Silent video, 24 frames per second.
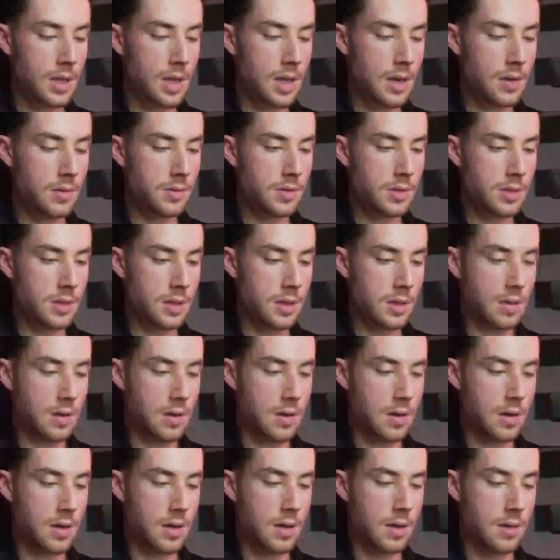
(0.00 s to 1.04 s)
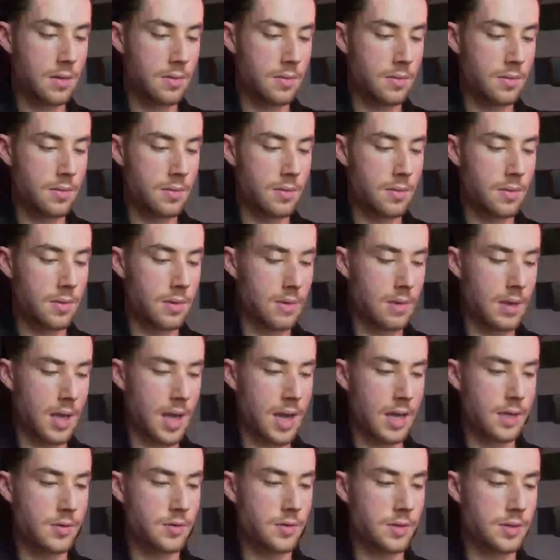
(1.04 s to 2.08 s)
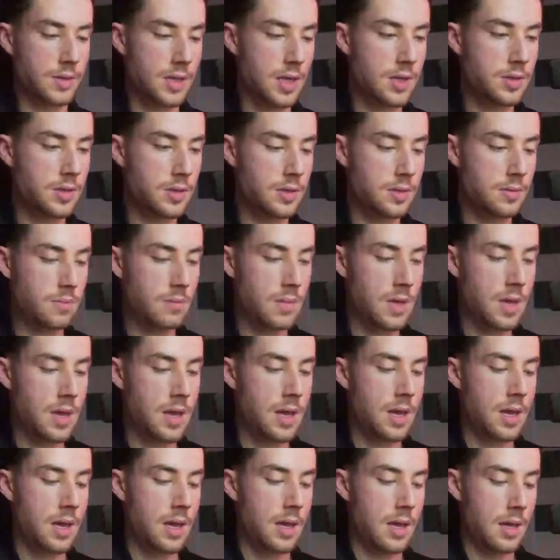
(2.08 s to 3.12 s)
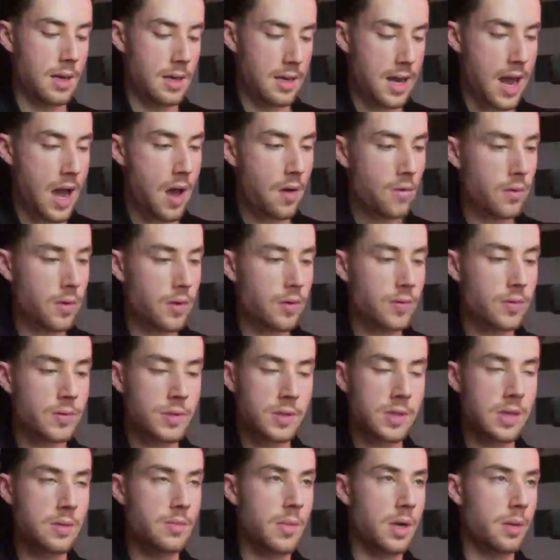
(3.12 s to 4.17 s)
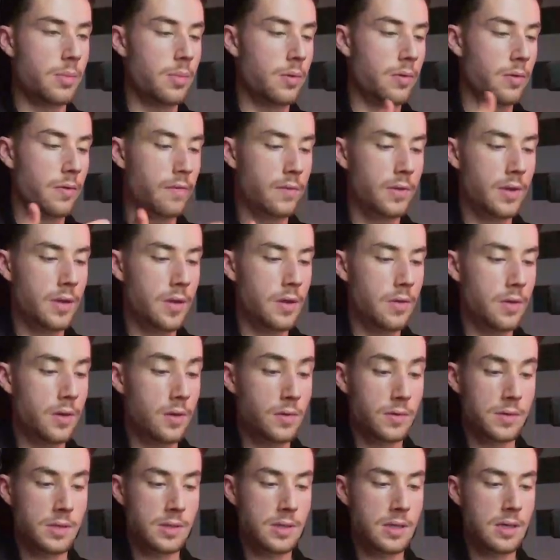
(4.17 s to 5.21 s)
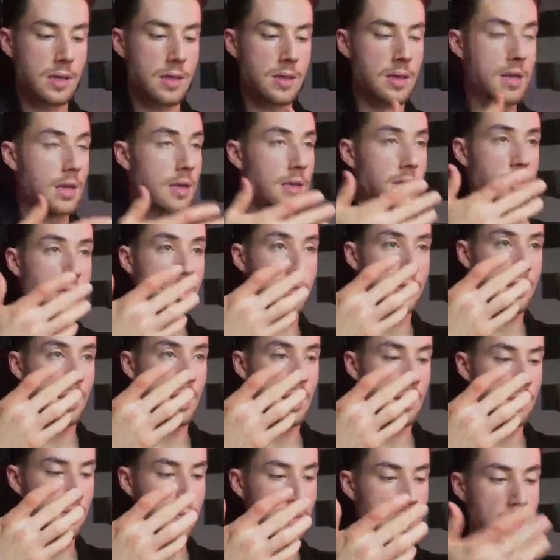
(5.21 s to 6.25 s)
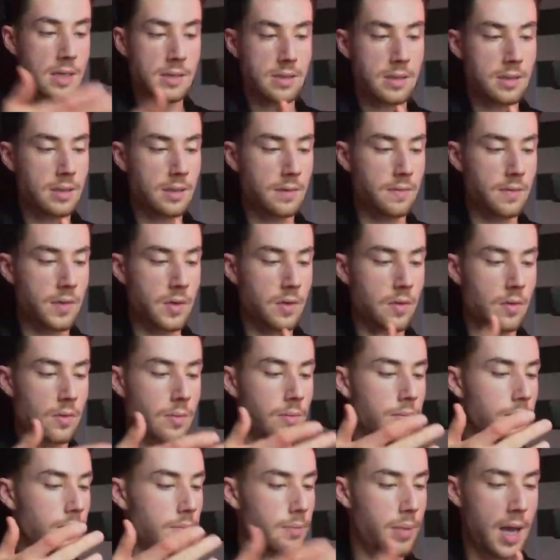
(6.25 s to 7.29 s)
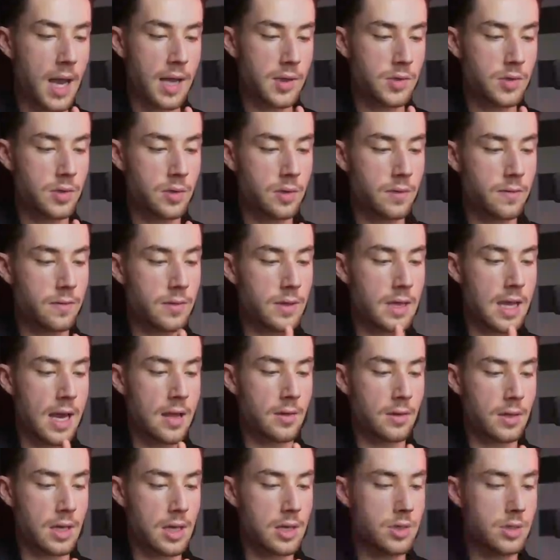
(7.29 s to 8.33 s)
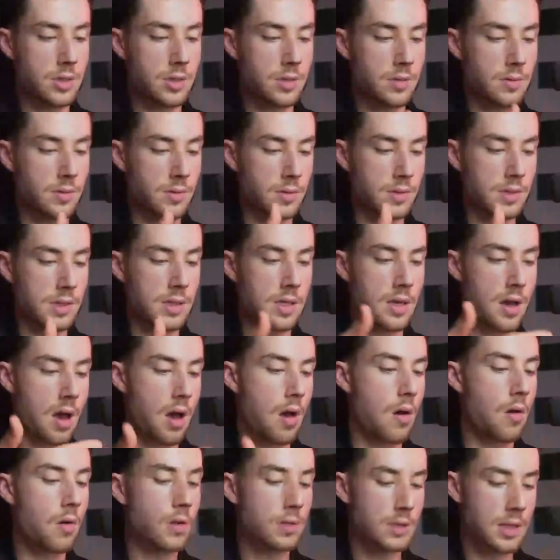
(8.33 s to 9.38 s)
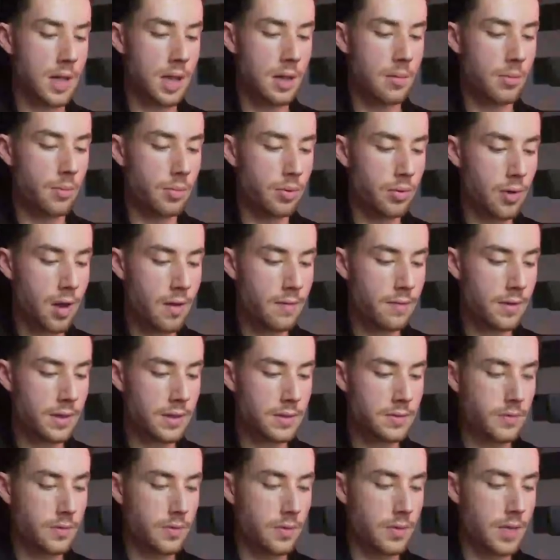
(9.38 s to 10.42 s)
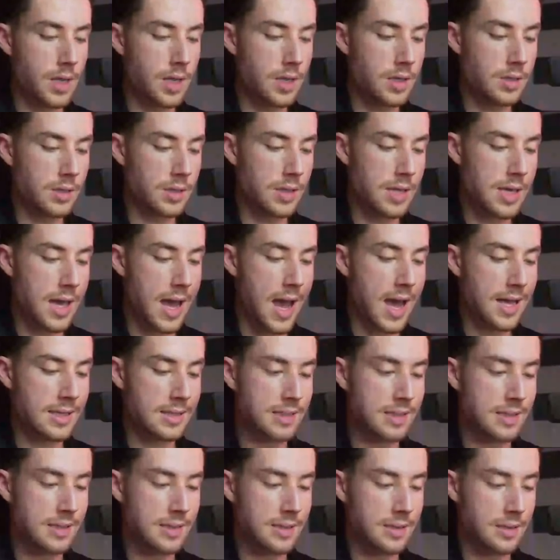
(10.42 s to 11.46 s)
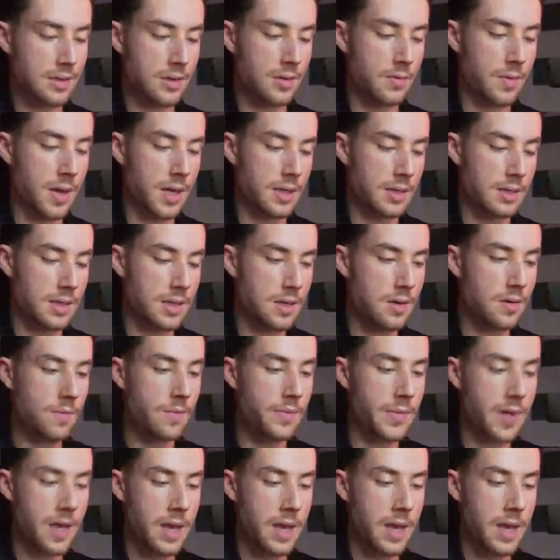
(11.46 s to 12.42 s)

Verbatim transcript: And I'll just click on add transaction. Now you'll see my portfolio, and you'll see in just an easy to view pie chart for the allocation. You'll see all time profits for each of the assets that are ranked here.